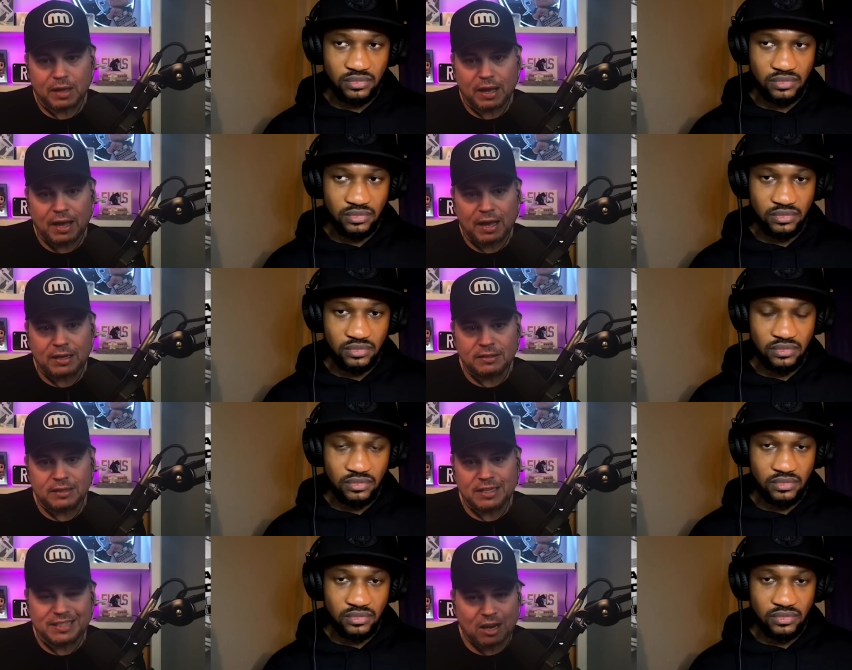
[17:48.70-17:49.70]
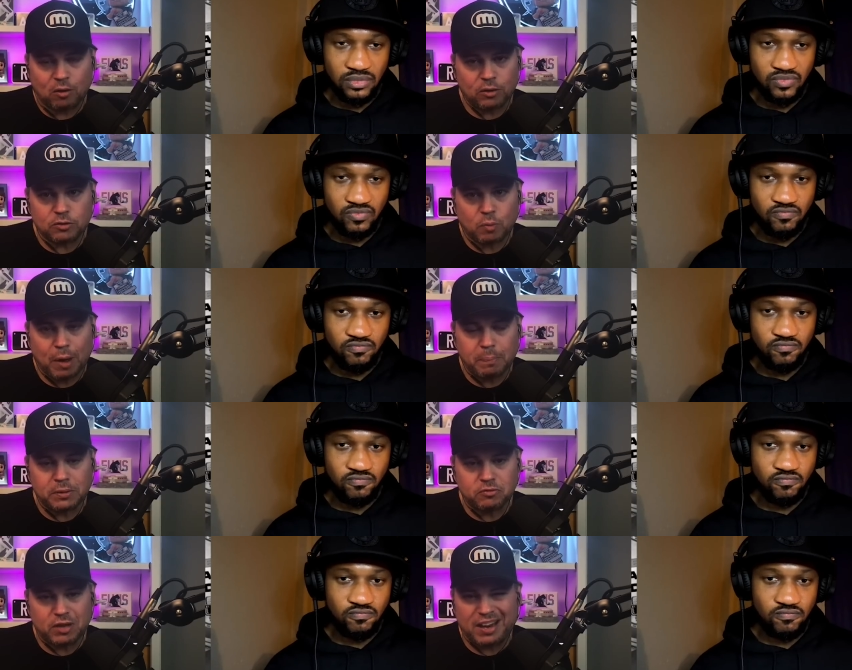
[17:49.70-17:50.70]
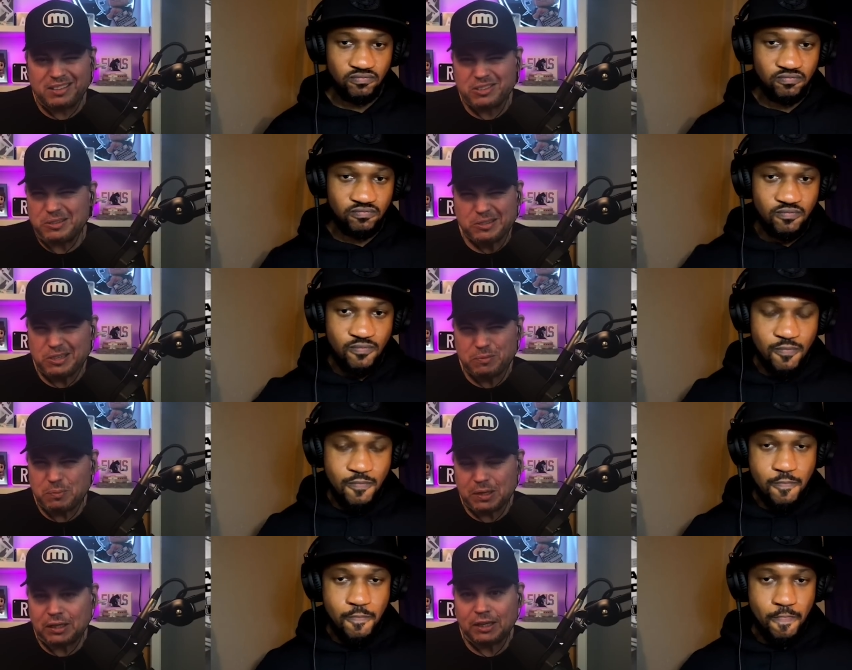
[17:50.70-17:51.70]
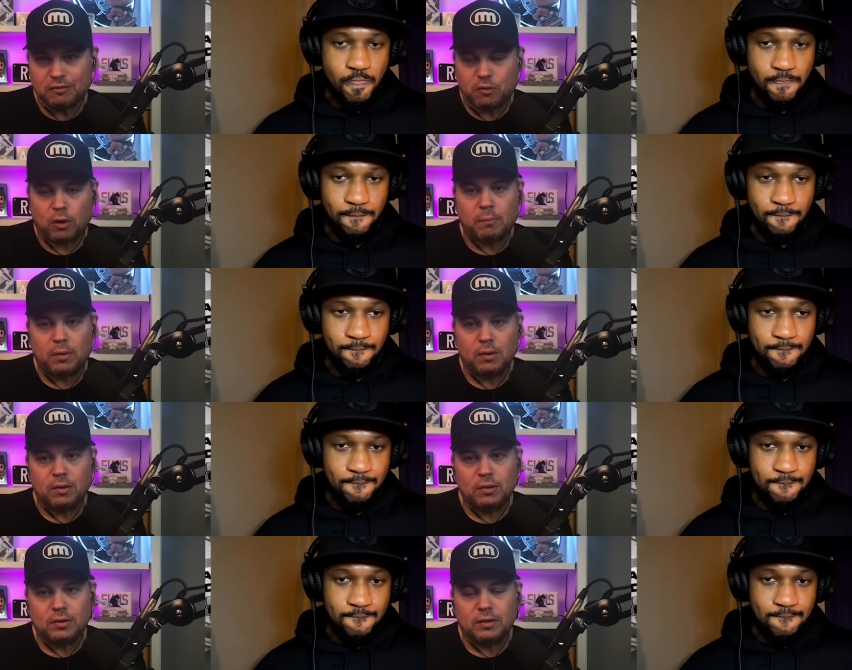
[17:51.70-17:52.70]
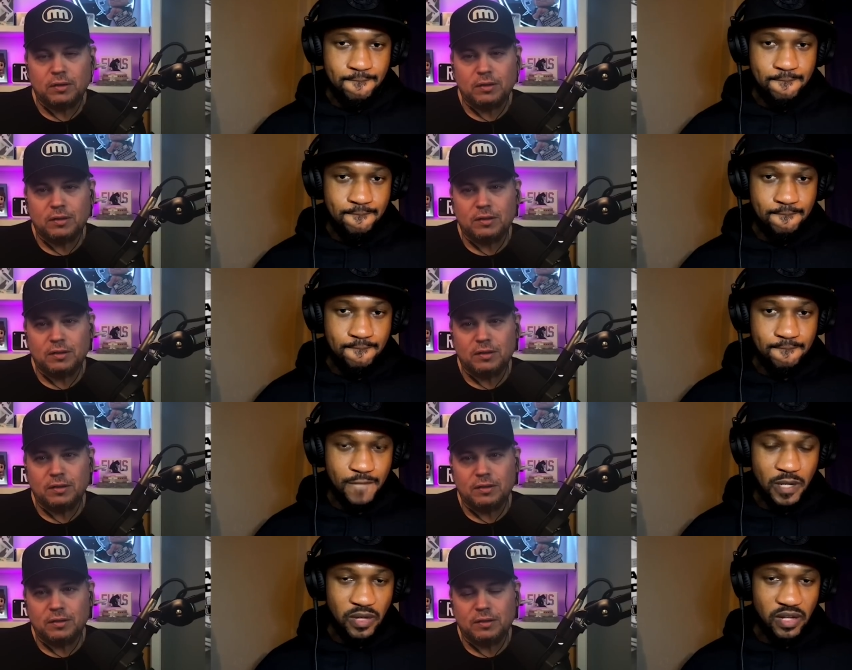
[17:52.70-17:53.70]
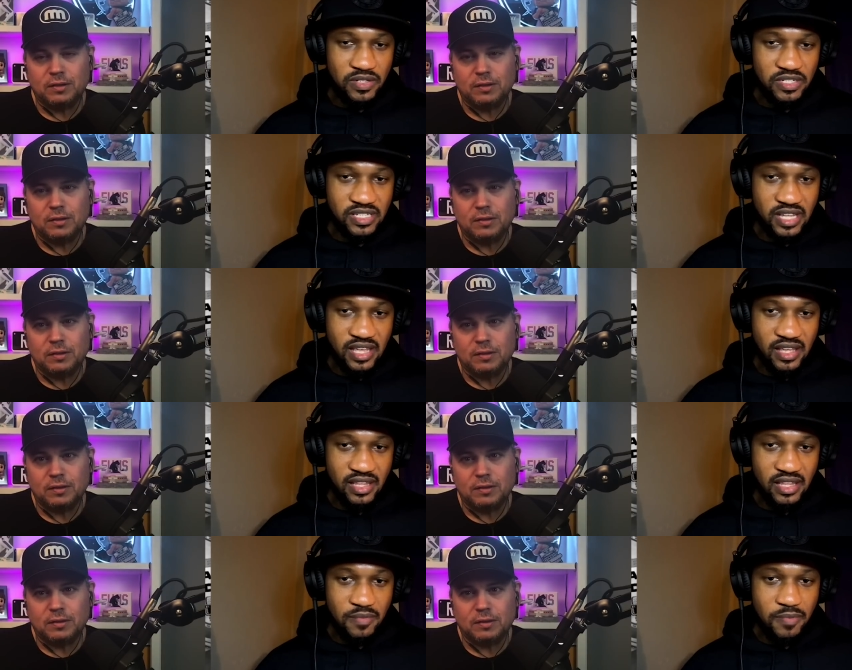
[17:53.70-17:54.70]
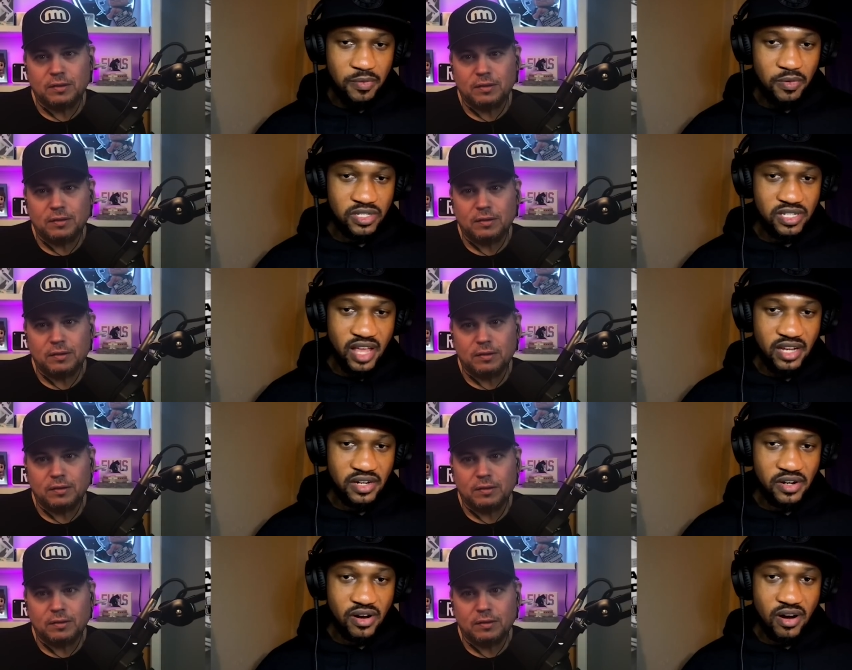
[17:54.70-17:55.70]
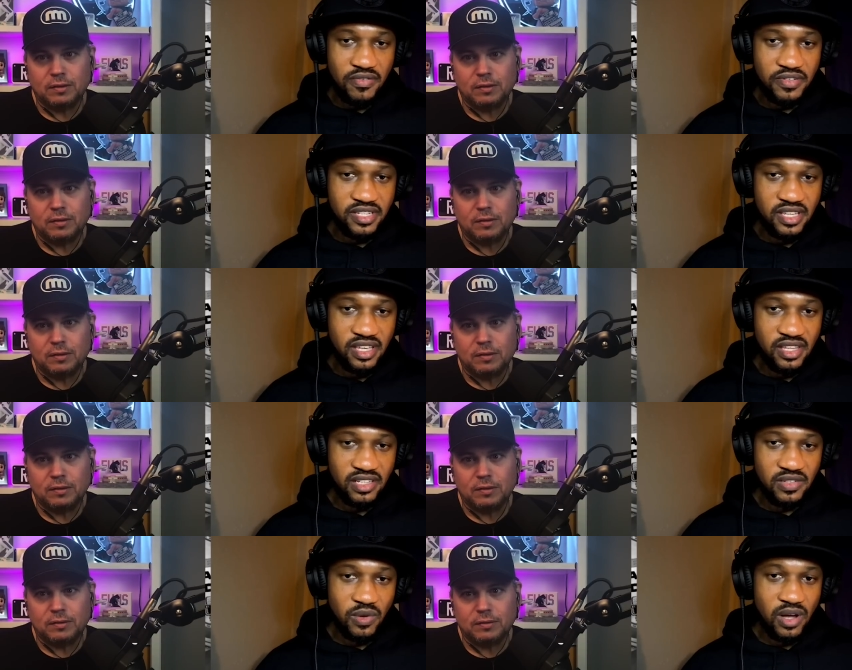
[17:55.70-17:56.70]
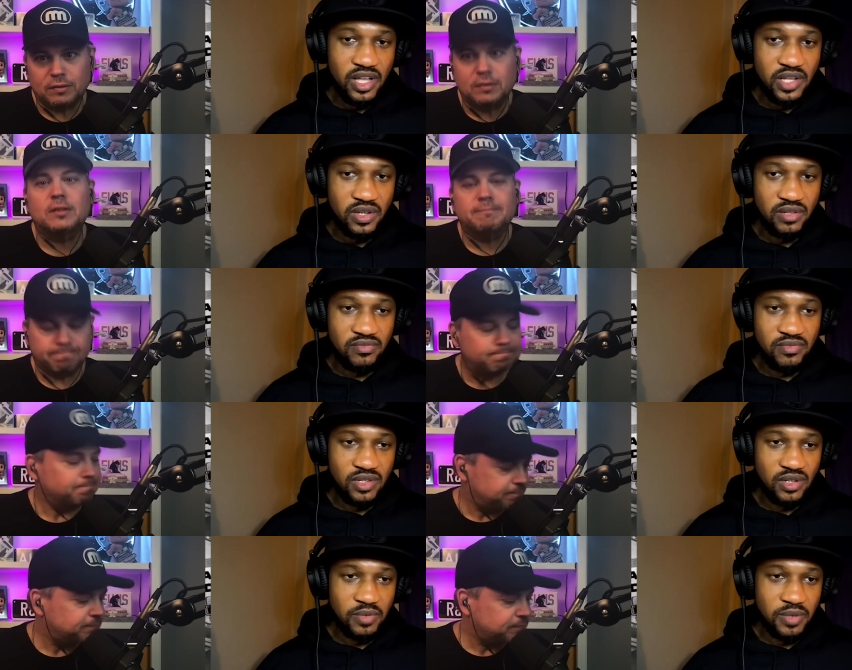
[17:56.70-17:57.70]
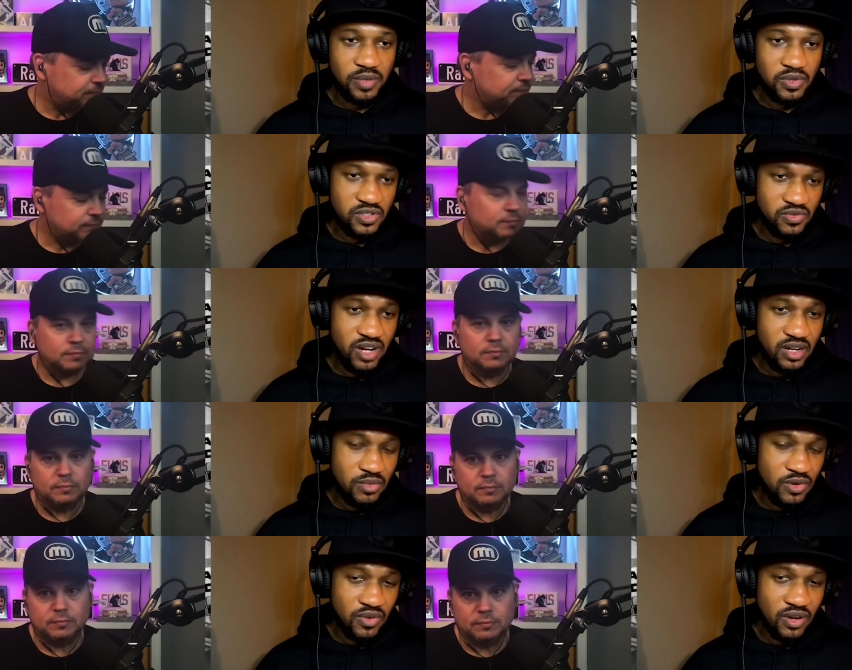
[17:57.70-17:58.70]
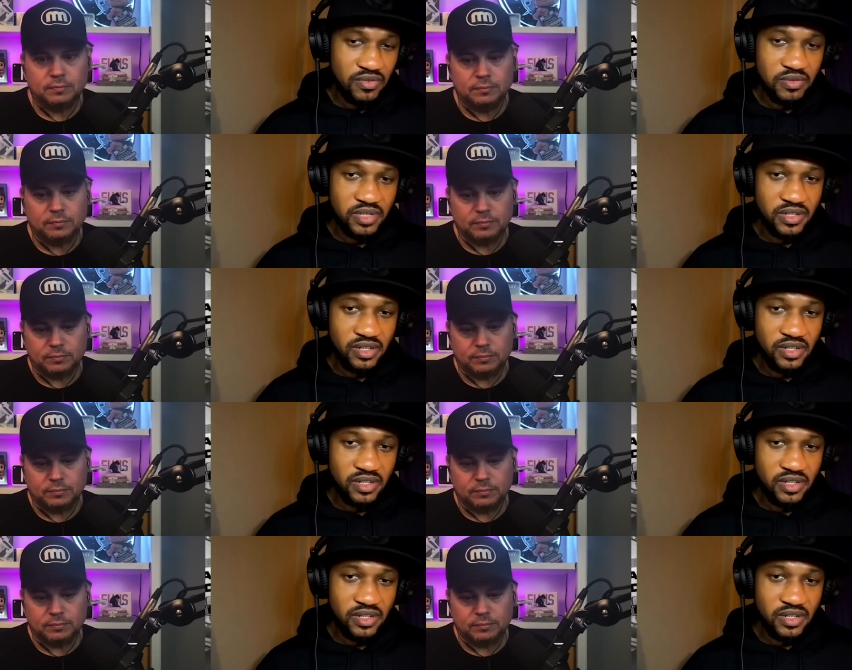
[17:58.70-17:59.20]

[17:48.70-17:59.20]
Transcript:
Speaker 1: and he's got all those weapons and it doesn't seem to be clicking for him.
Speaker 2: Well, I'll just say I think people just had Derek Carr fatigue, and that's why you you know people were just ready to move on from Derek